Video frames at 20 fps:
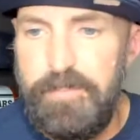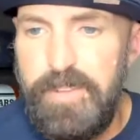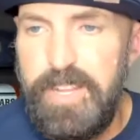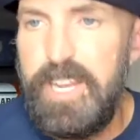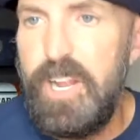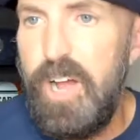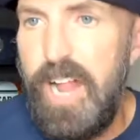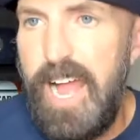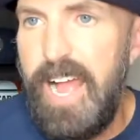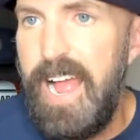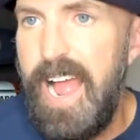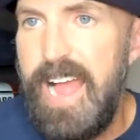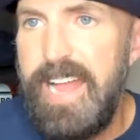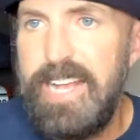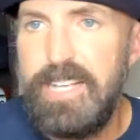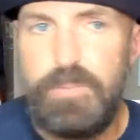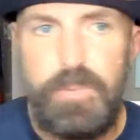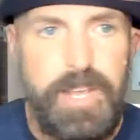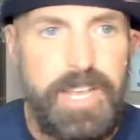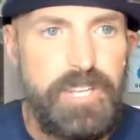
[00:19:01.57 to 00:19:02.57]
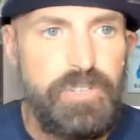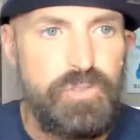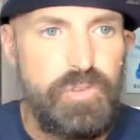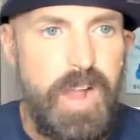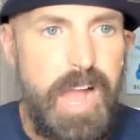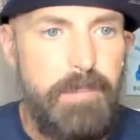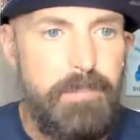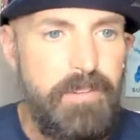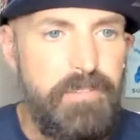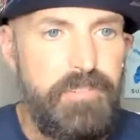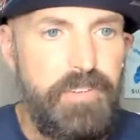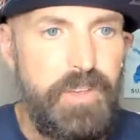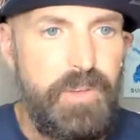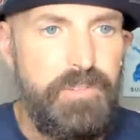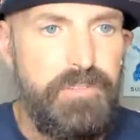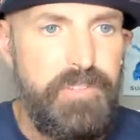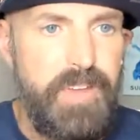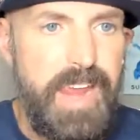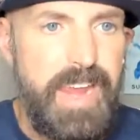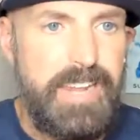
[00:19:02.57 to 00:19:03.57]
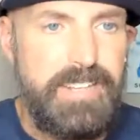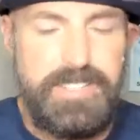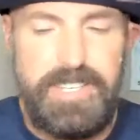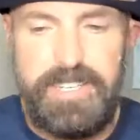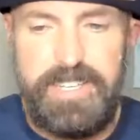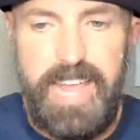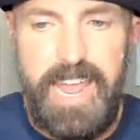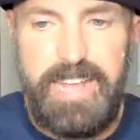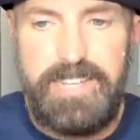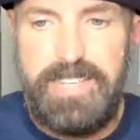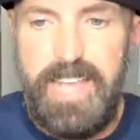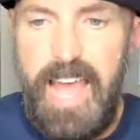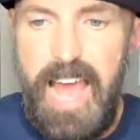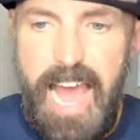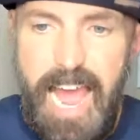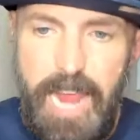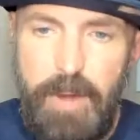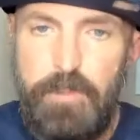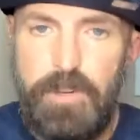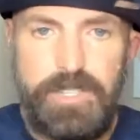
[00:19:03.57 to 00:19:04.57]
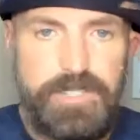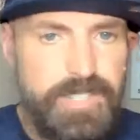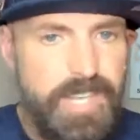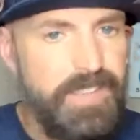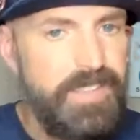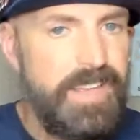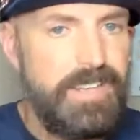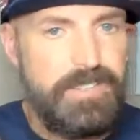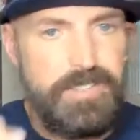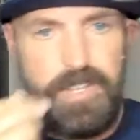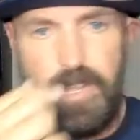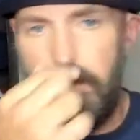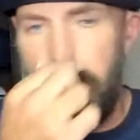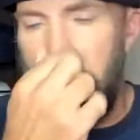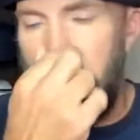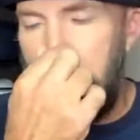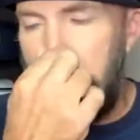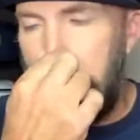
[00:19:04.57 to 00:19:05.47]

You know, I guess we can drop a few fantasy takes. I will say this too.